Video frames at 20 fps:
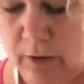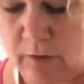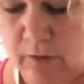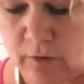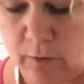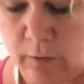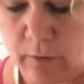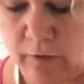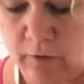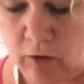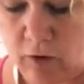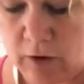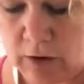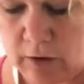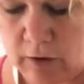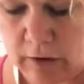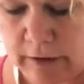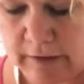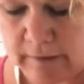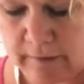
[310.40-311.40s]
So we've got our
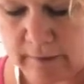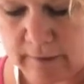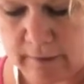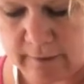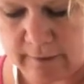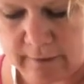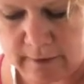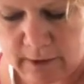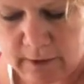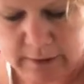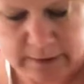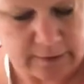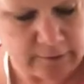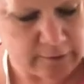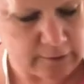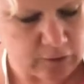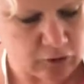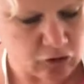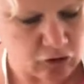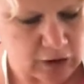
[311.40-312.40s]
nice
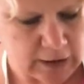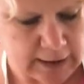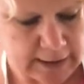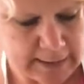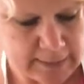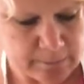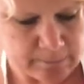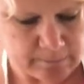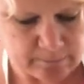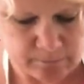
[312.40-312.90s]
sliced chilli.